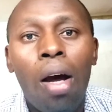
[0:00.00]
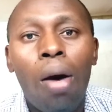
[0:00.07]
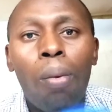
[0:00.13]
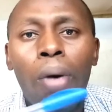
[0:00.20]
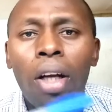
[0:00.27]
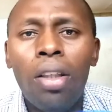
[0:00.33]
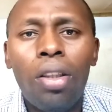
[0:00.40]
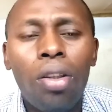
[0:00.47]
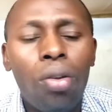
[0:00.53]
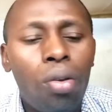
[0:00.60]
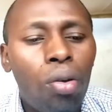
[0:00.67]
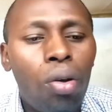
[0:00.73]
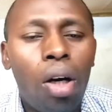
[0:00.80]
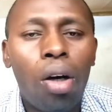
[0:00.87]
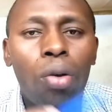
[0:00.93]
Once you
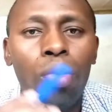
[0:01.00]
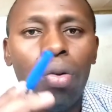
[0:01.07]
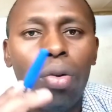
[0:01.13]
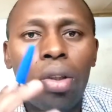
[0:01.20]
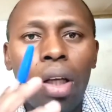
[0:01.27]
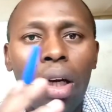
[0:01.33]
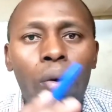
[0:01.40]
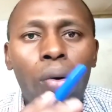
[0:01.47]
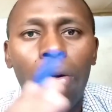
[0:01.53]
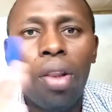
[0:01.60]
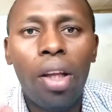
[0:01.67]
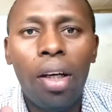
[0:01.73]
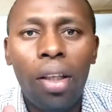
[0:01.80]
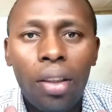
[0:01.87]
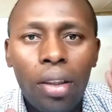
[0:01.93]
know how to tackle
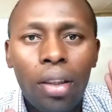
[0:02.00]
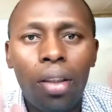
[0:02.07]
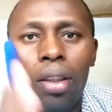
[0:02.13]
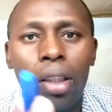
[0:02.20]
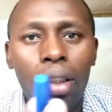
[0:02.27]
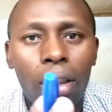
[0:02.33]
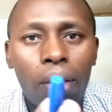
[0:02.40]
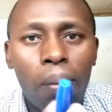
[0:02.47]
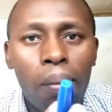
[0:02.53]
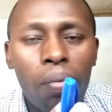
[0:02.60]
the diseases,